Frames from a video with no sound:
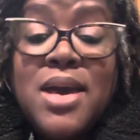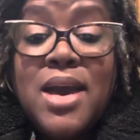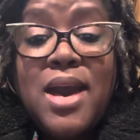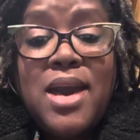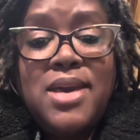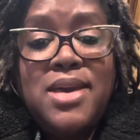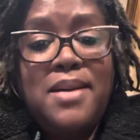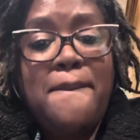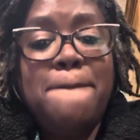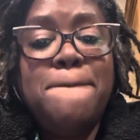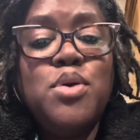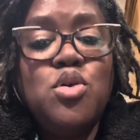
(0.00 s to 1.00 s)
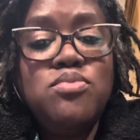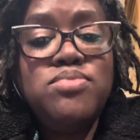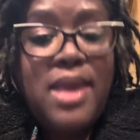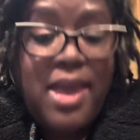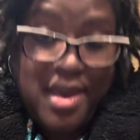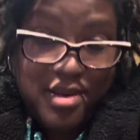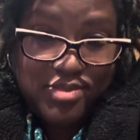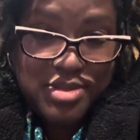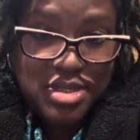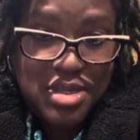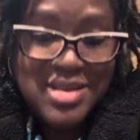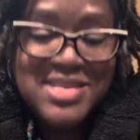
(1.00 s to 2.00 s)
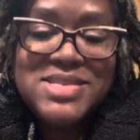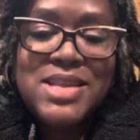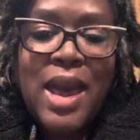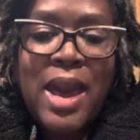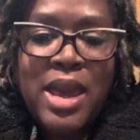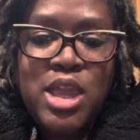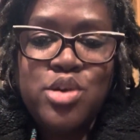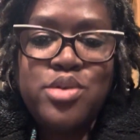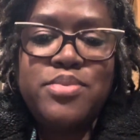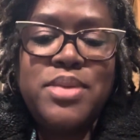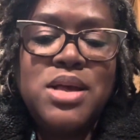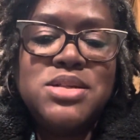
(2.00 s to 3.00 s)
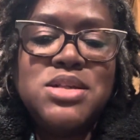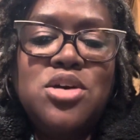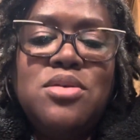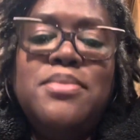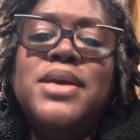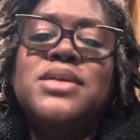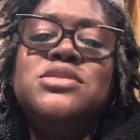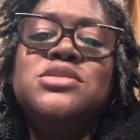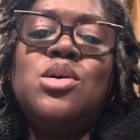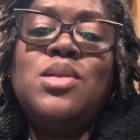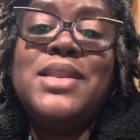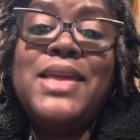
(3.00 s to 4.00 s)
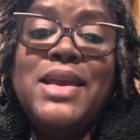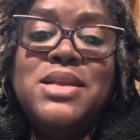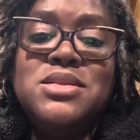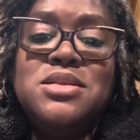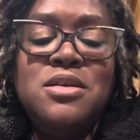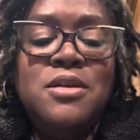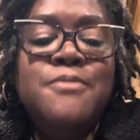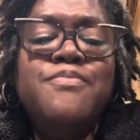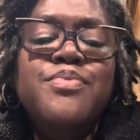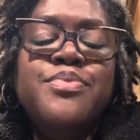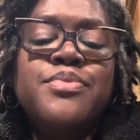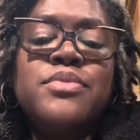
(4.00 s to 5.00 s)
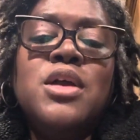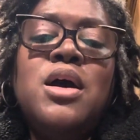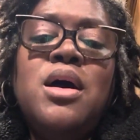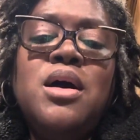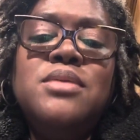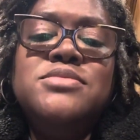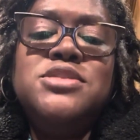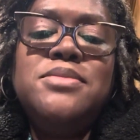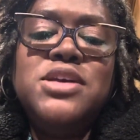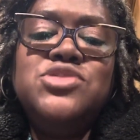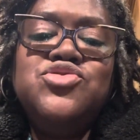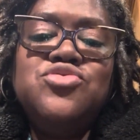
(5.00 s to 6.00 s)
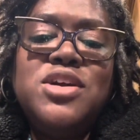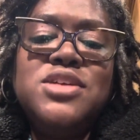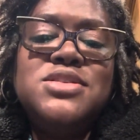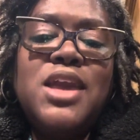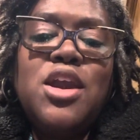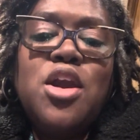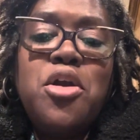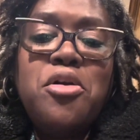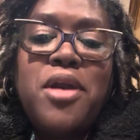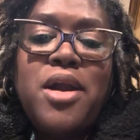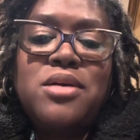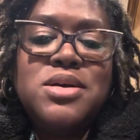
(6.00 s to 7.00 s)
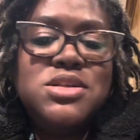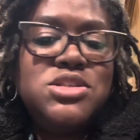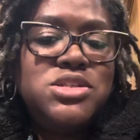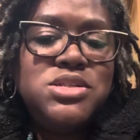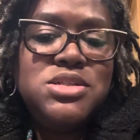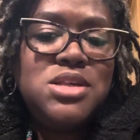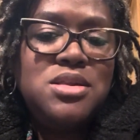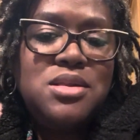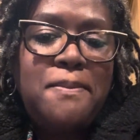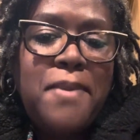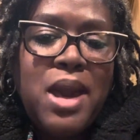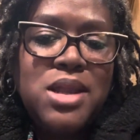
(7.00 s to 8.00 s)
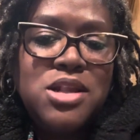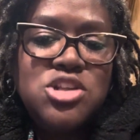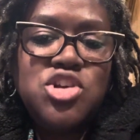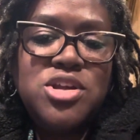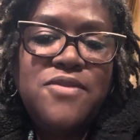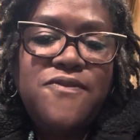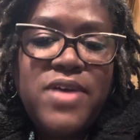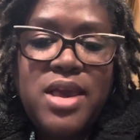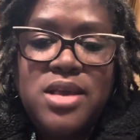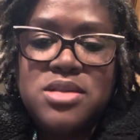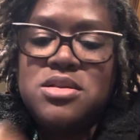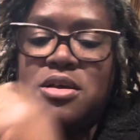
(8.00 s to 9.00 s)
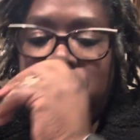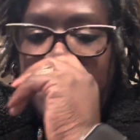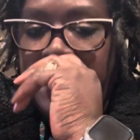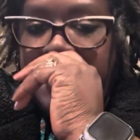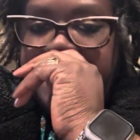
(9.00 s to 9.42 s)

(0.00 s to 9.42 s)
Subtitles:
I am pooped out, tired, because I go to bed so late to make sure I take her out, because she's in the potty training phase, so